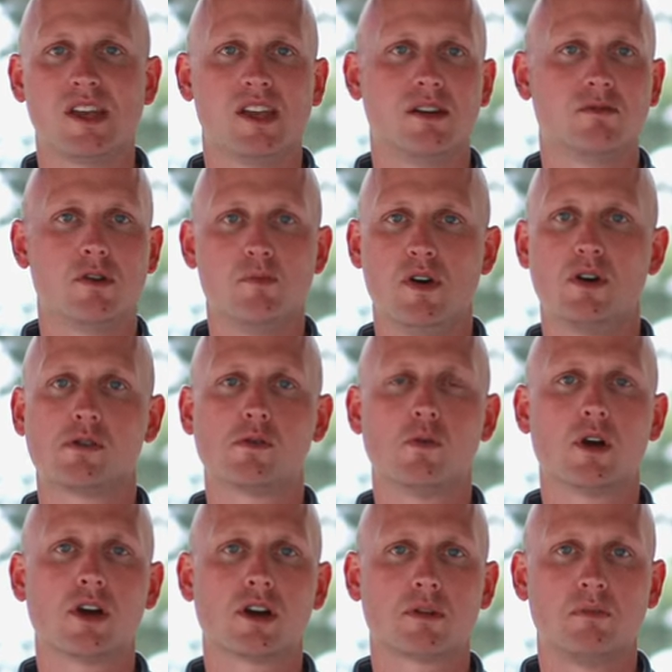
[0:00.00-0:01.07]
and remote
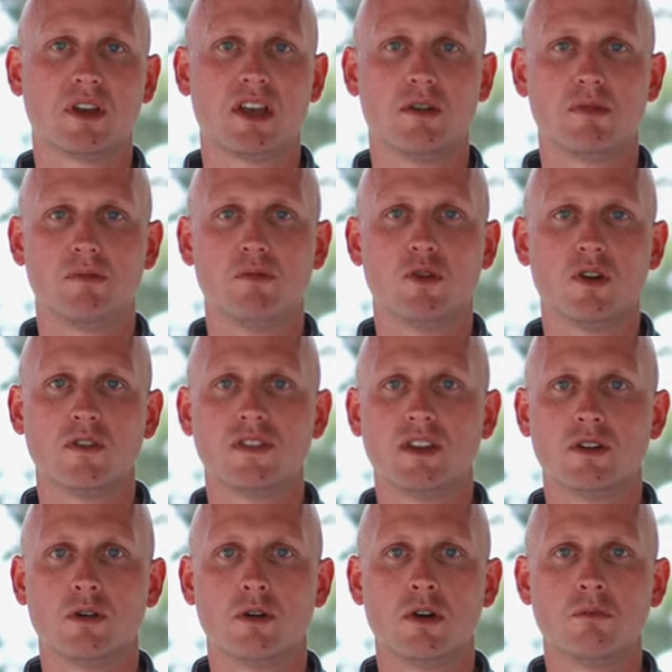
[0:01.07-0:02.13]
work becoming more of the
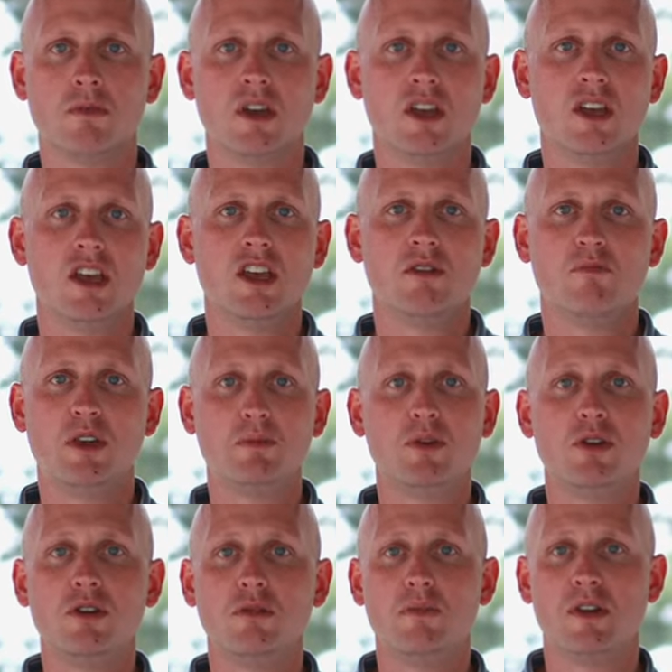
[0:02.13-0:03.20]
norm,
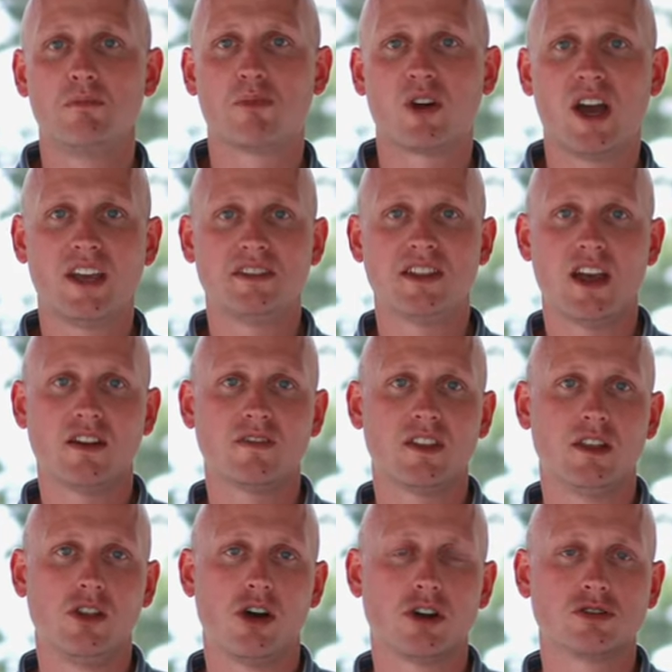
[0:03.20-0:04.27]
people who have been priced out of
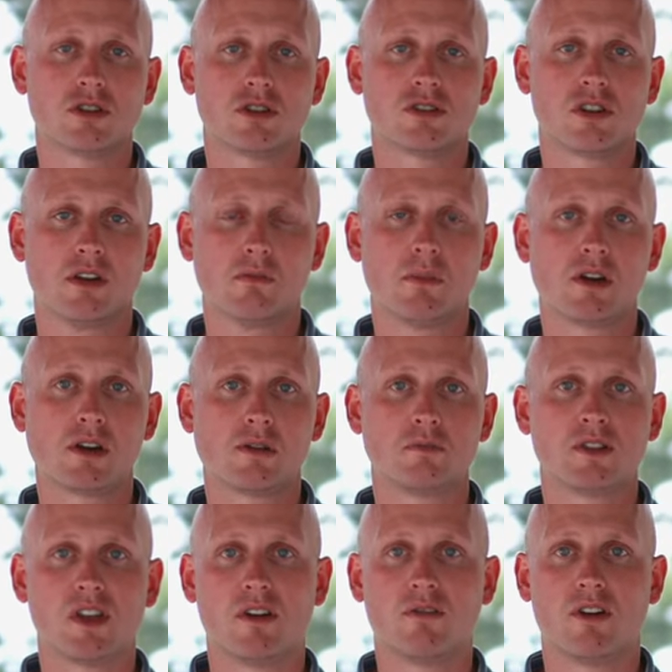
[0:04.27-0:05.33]
the larger
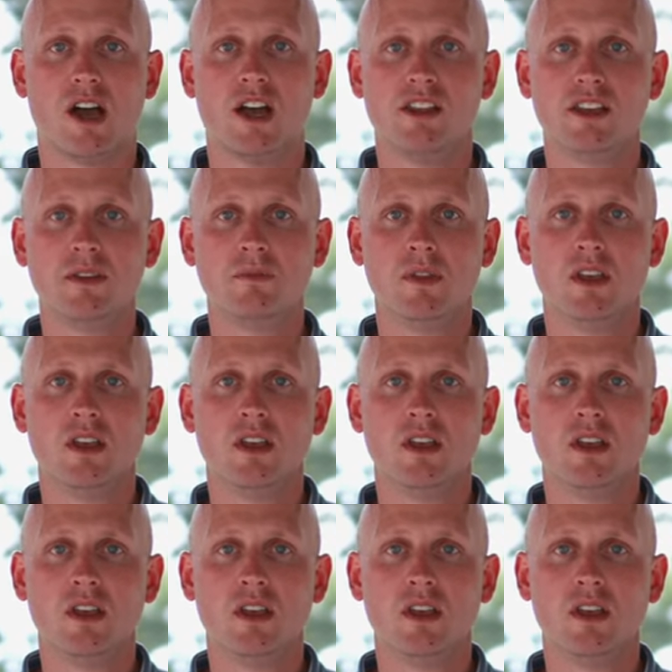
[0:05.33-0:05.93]
suburbs in Raleigh